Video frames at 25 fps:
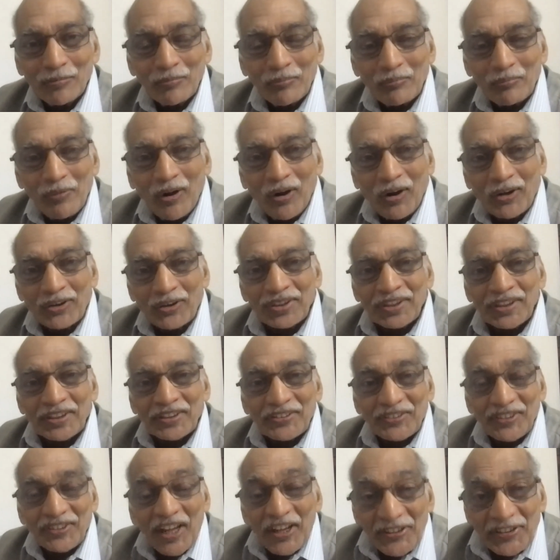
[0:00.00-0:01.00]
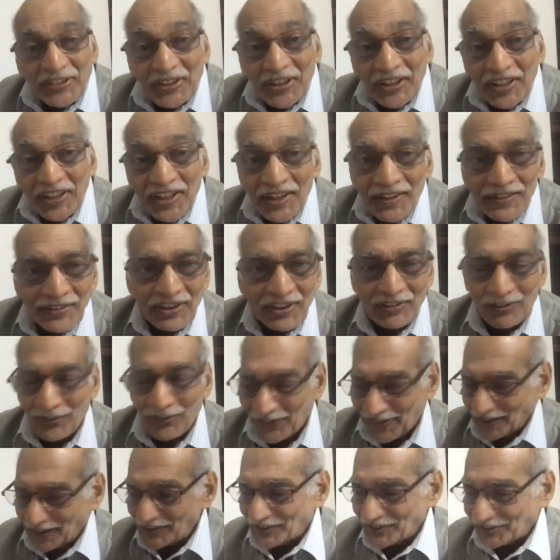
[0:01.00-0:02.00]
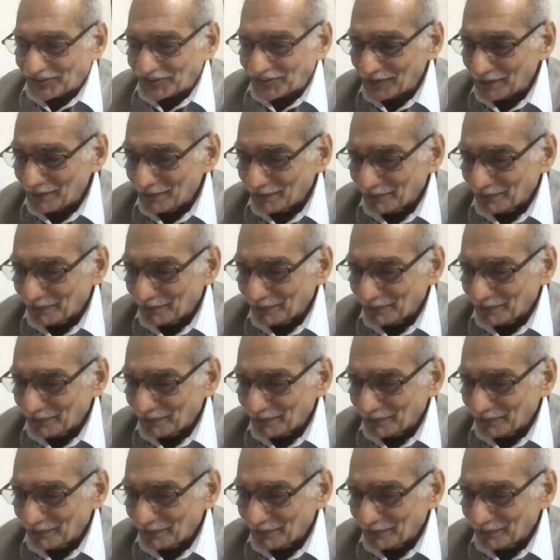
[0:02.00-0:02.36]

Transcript: more criterion referenced?